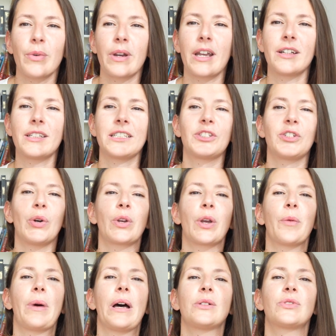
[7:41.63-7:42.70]
We're gonna talk
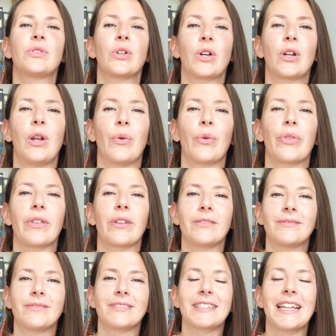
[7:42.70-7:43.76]
about clothes.
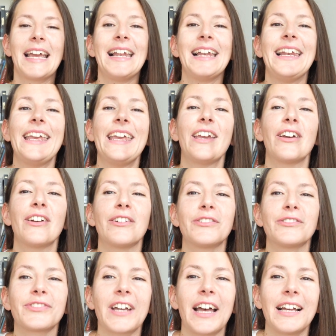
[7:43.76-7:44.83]
Les
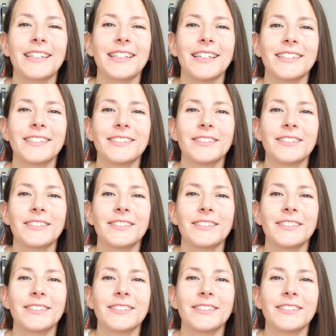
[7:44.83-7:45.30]
fringues.